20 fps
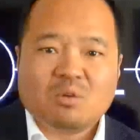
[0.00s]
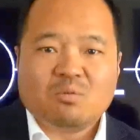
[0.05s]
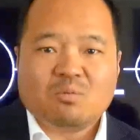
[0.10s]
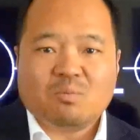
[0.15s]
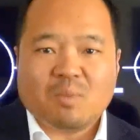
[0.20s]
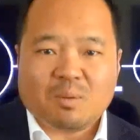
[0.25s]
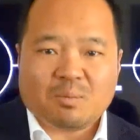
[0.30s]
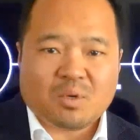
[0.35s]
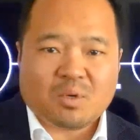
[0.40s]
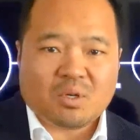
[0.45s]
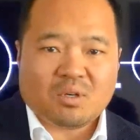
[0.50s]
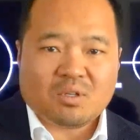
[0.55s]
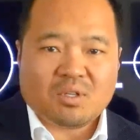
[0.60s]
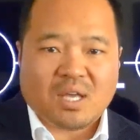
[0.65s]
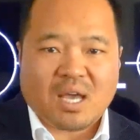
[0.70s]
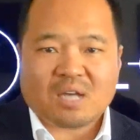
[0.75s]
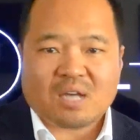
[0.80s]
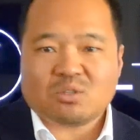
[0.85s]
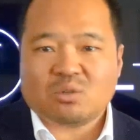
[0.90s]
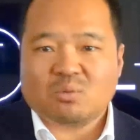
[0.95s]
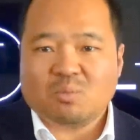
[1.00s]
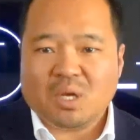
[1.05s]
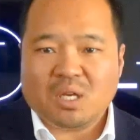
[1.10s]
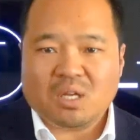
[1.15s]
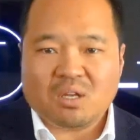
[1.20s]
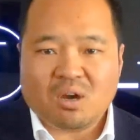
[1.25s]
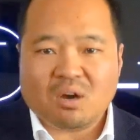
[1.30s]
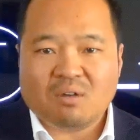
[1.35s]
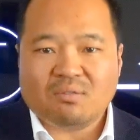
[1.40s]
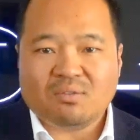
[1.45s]
Remember, the actual mating
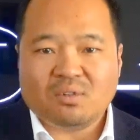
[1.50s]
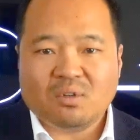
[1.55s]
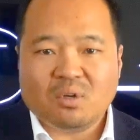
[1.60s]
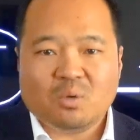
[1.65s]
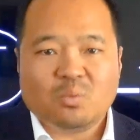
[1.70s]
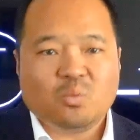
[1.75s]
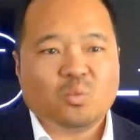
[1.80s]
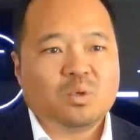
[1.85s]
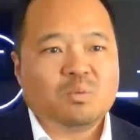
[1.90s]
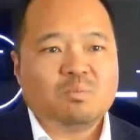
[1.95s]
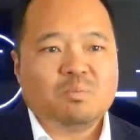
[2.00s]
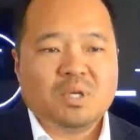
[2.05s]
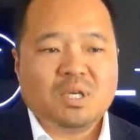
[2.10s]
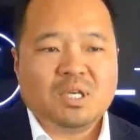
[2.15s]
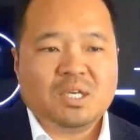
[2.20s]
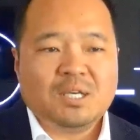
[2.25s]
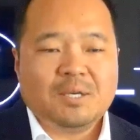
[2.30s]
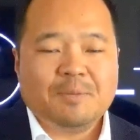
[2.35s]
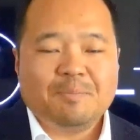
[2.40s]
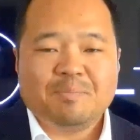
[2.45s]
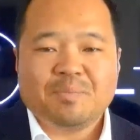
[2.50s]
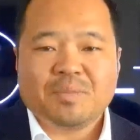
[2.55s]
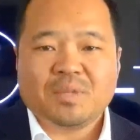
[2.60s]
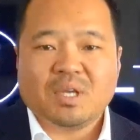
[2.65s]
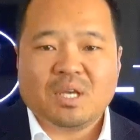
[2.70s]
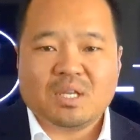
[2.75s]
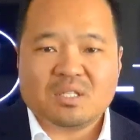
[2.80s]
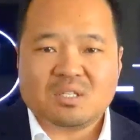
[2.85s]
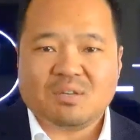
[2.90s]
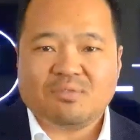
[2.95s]
envelope would be
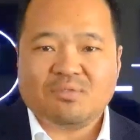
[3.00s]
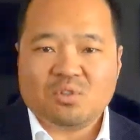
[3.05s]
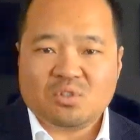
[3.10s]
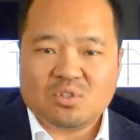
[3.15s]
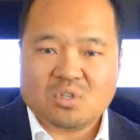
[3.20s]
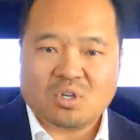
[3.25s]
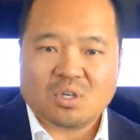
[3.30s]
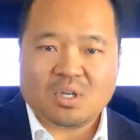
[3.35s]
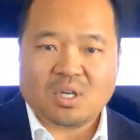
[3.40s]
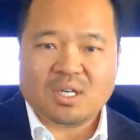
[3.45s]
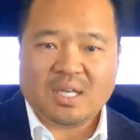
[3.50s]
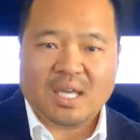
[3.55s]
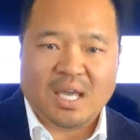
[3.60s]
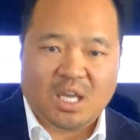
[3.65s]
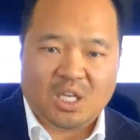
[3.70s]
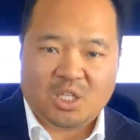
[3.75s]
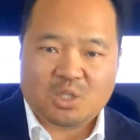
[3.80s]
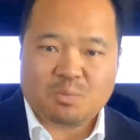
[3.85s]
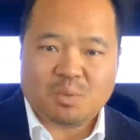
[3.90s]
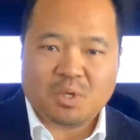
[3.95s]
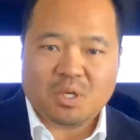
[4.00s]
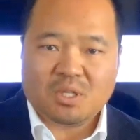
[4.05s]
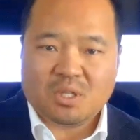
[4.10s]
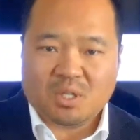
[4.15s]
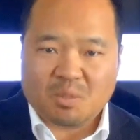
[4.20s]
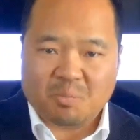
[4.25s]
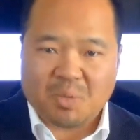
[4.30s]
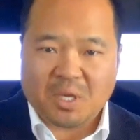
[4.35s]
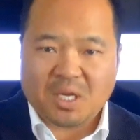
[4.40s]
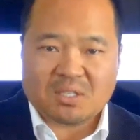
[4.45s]
as if you took a gauge pin, the
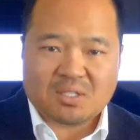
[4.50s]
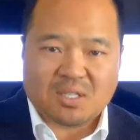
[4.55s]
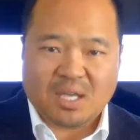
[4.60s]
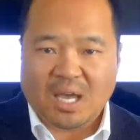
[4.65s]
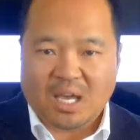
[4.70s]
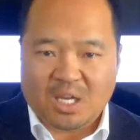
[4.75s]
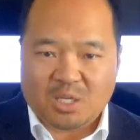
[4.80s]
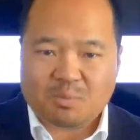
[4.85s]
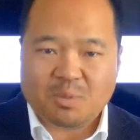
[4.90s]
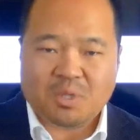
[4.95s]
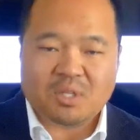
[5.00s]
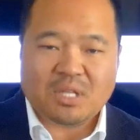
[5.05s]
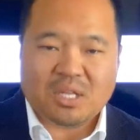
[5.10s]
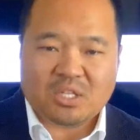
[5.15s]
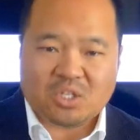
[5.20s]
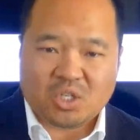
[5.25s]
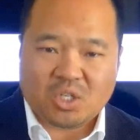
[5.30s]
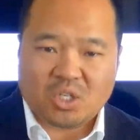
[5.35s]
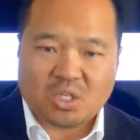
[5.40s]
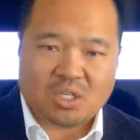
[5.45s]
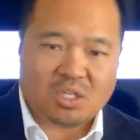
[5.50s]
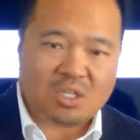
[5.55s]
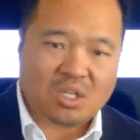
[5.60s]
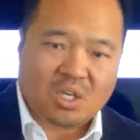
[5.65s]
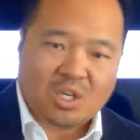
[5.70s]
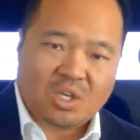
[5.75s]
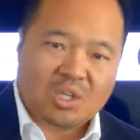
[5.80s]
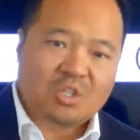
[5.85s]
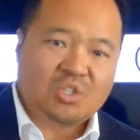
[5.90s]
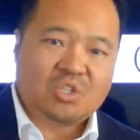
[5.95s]
biggest gauge pin that you could,
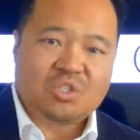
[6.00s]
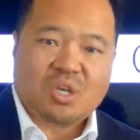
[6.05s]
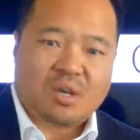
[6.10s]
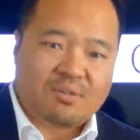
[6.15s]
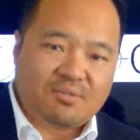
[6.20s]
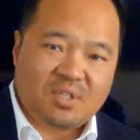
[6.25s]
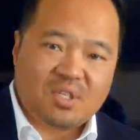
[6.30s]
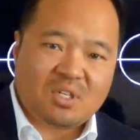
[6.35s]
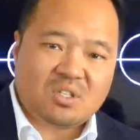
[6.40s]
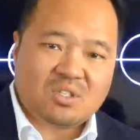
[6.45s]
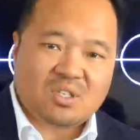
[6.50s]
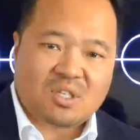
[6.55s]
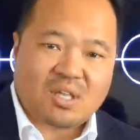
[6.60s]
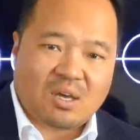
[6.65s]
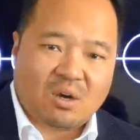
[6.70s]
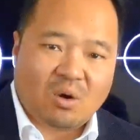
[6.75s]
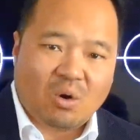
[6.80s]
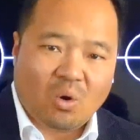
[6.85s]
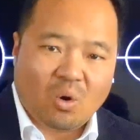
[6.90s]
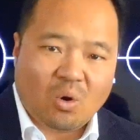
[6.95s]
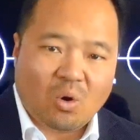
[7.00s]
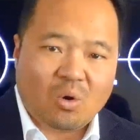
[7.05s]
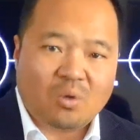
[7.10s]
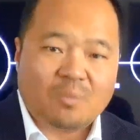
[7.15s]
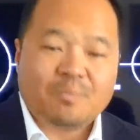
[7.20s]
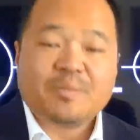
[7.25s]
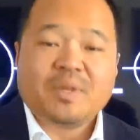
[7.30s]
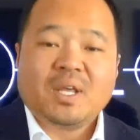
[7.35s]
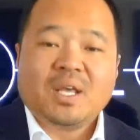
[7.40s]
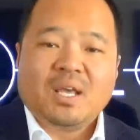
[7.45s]
shoved it into that
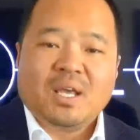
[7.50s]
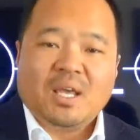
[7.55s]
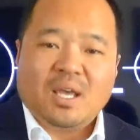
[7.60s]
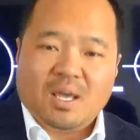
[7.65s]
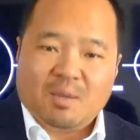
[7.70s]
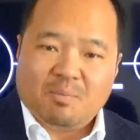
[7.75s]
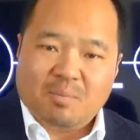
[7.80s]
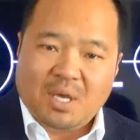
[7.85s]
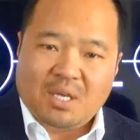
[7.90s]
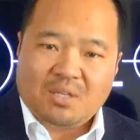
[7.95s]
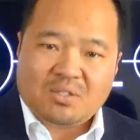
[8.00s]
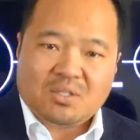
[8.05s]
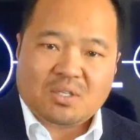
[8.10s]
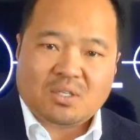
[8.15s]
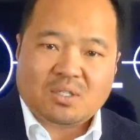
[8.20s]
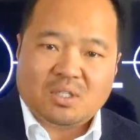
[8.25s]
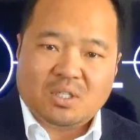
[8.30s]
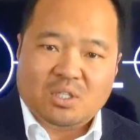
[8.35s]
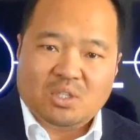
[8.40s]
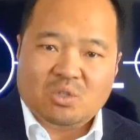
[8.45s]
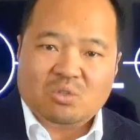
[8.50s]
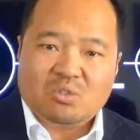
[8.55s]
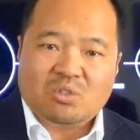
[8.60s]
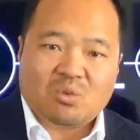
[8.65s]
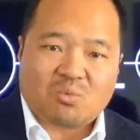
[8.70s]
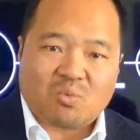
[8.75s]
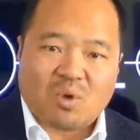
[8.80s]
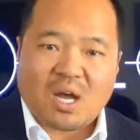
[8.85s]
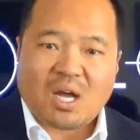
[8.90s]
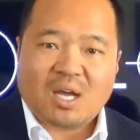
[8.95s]
hole, and basically you
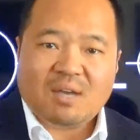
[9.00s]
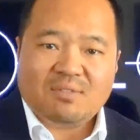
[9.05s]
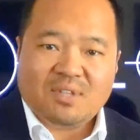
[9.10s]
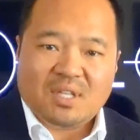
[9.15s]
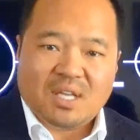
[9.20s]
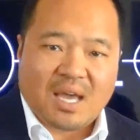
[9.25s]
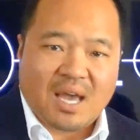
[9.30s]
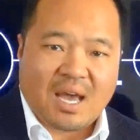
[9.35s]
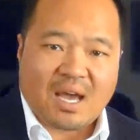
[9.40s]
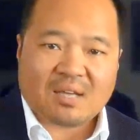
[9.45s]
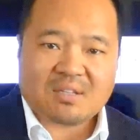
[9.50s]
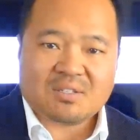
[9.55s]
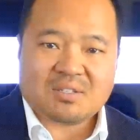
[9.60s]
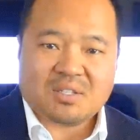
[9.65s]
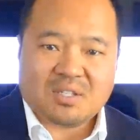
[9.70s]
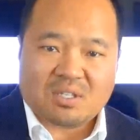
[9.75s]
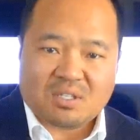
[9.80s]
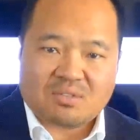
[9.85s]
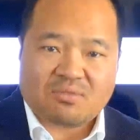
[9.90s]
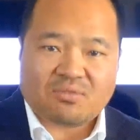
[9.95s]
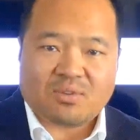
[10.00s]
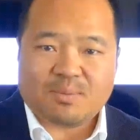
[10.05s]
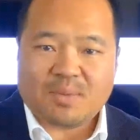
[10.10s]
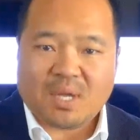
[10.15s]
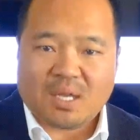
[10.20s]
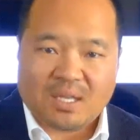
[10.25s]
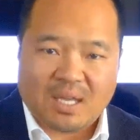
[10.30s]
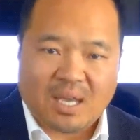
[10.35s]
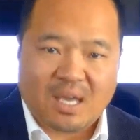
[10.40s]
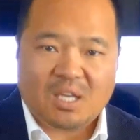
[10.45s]
derive the axis from
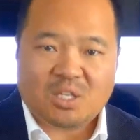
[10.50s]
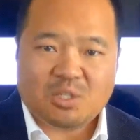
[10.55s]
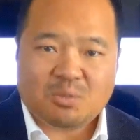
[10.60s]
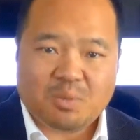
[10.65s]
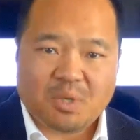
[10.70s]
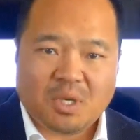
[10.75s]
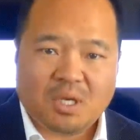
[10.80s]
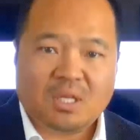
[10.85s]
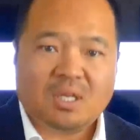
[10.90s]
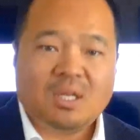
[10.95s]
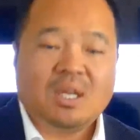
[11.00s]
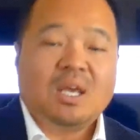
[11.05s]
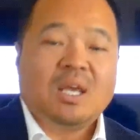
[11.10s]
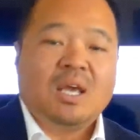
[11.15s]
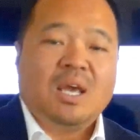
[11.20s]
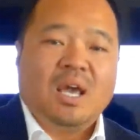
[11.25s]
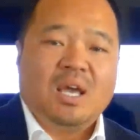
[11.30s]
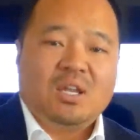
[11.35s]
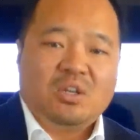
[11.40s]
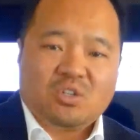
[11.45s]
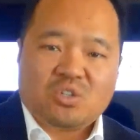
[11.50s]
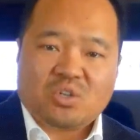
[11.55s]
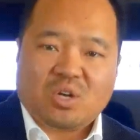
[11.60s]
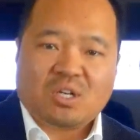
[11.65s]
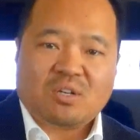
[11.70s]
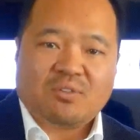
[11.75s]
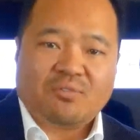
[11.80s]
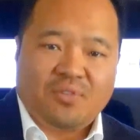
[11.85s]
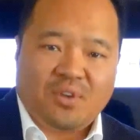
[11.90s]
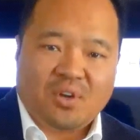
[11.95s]
that gauge pin, and you're trying
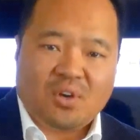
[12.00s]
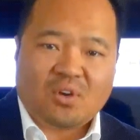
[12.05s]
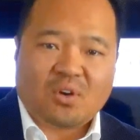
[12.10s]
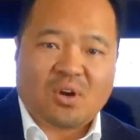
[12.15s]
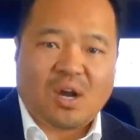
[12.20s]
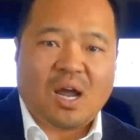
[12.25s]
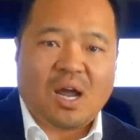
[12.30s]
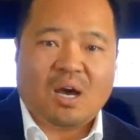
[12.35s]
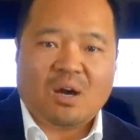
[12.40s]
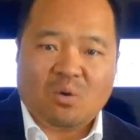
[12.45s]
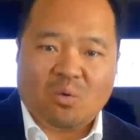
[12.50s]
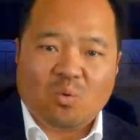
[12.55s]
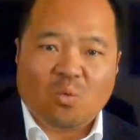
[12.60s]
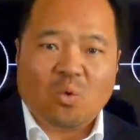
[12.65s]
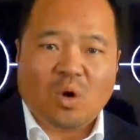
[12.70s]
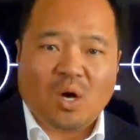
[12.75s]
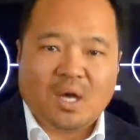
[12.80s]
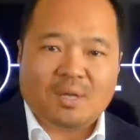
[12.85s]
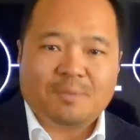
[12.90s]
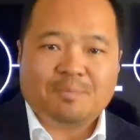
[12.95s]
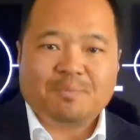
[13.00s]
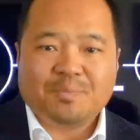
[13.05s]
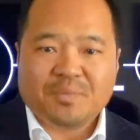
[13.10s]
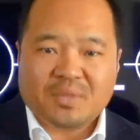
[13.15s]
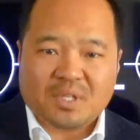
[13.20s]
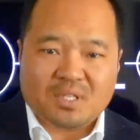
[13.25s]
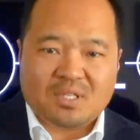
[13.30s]
to figure out what the